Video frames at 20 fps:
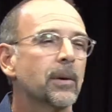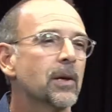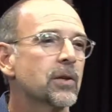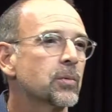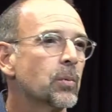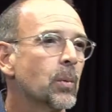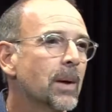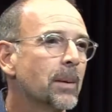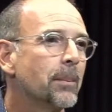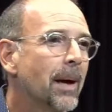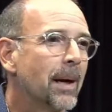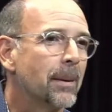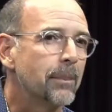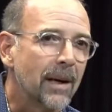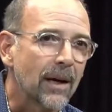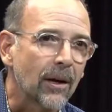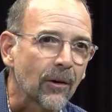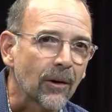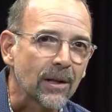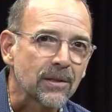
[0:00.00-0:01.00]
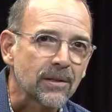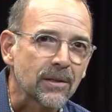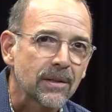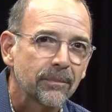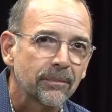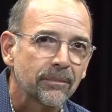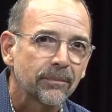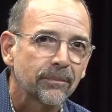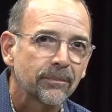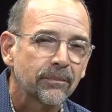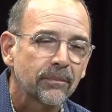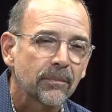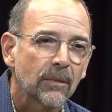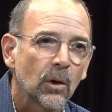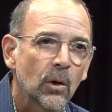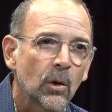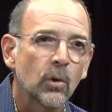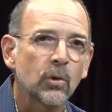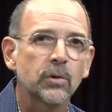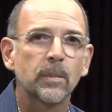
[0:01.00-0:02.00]
I'm gonna swing by Mary's.
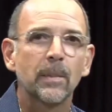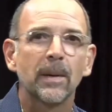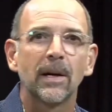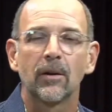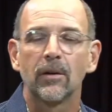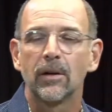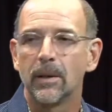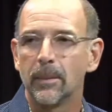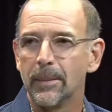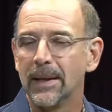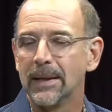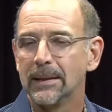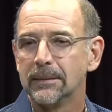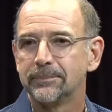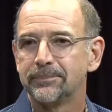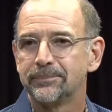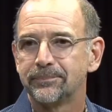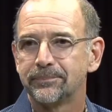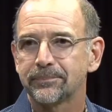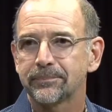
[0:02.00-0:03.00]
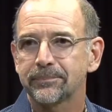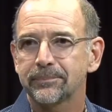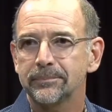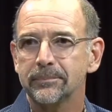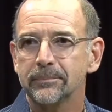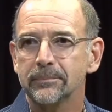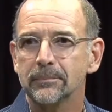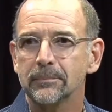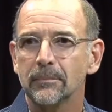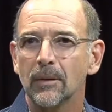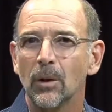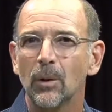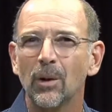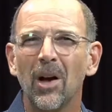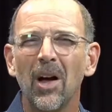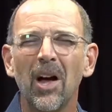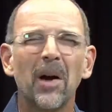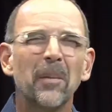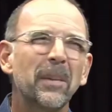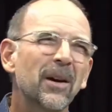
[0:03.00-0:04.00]
Who's Mary to me?
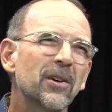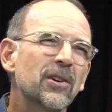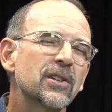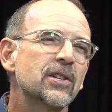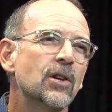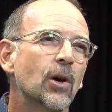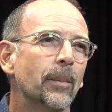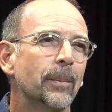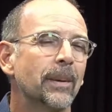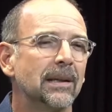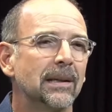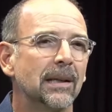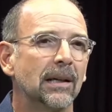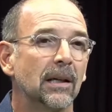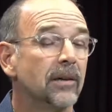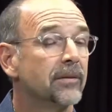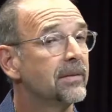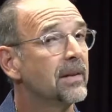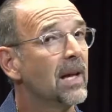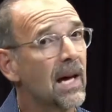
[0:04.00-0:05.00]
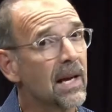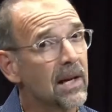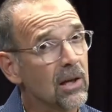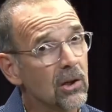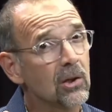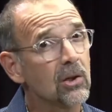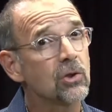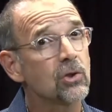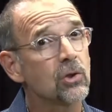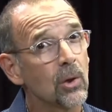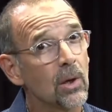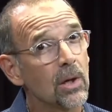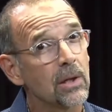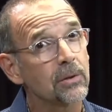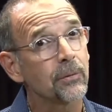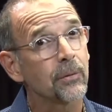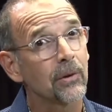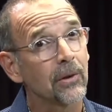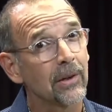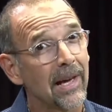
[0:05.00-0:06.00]
Like, oh, ah, Mary's no big deal. Not a good
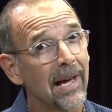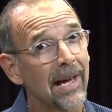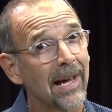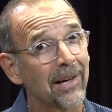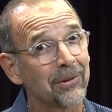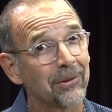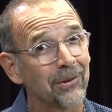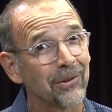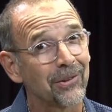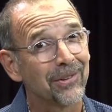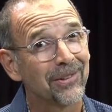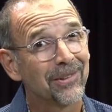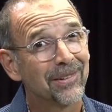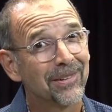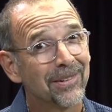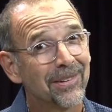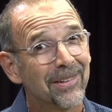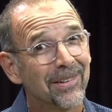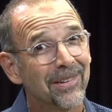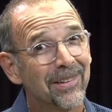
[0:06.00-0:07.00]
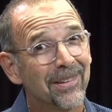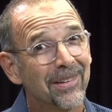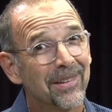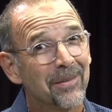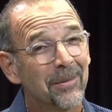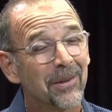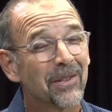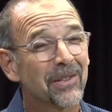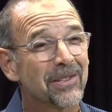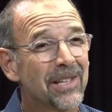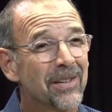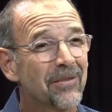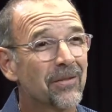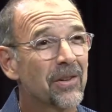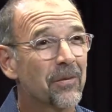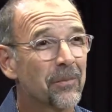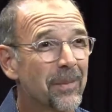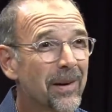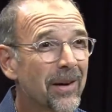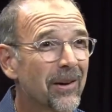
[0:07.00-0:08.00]
choice for an actor. Because
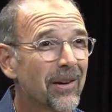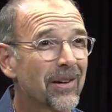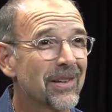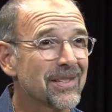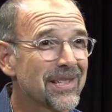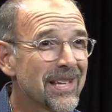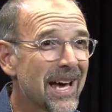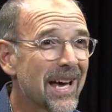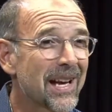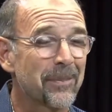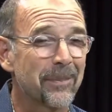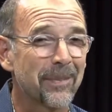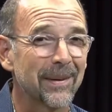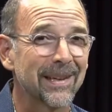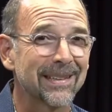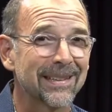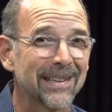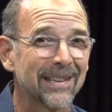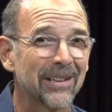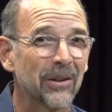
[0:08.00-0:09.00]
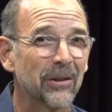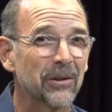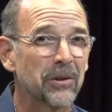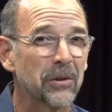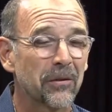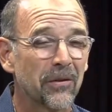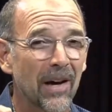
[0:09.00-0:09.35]
even if Mary is not a big deal,